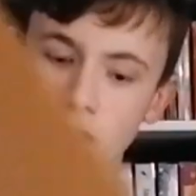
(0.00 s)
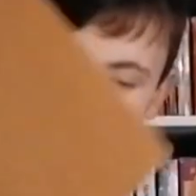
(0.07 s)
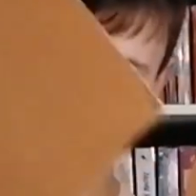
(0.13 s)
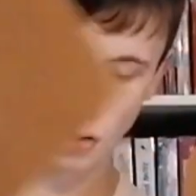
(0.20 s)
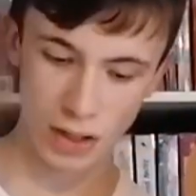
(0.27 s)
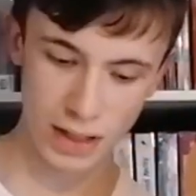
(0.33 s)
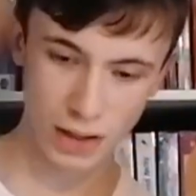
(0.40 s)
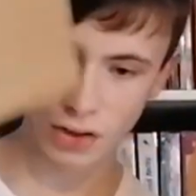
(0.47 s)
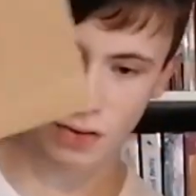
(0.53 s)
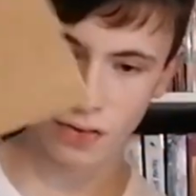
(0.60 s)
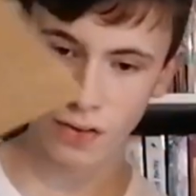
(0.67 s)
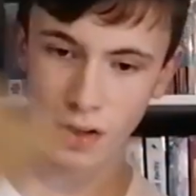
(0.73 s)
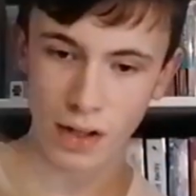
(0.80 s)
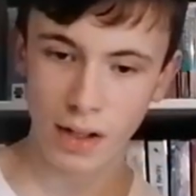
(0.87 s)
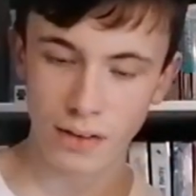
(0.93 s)
are usually
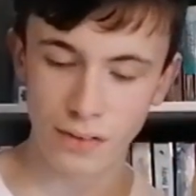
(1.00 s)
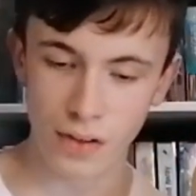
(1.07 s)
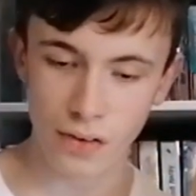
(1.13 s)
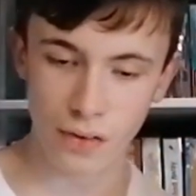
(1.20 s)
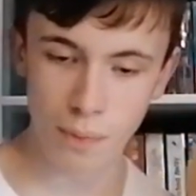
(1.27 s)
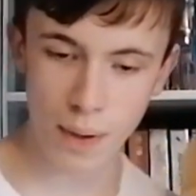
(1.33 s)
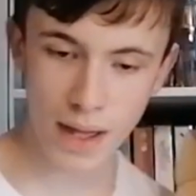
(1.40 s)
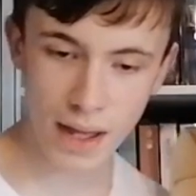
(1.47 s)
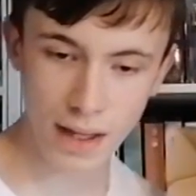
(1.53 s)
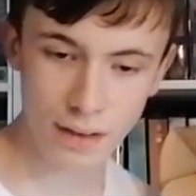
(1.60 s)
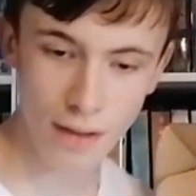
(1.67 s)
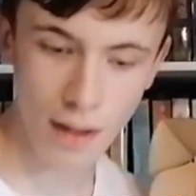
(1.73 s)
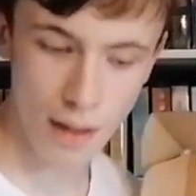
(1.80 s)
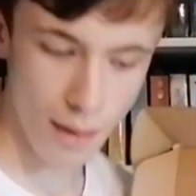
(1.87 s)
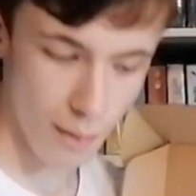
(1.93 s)
just disappeared.
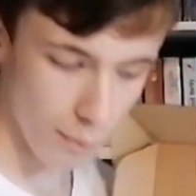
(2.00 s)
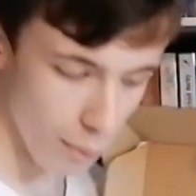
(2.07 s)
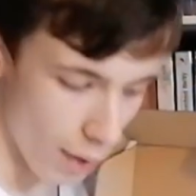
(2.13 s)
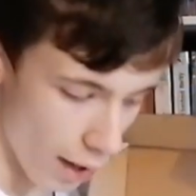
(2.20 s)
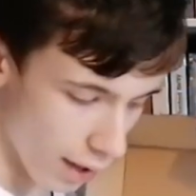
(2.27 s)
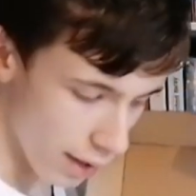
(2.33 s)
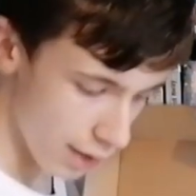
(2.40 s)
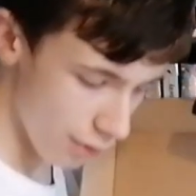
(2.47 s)
But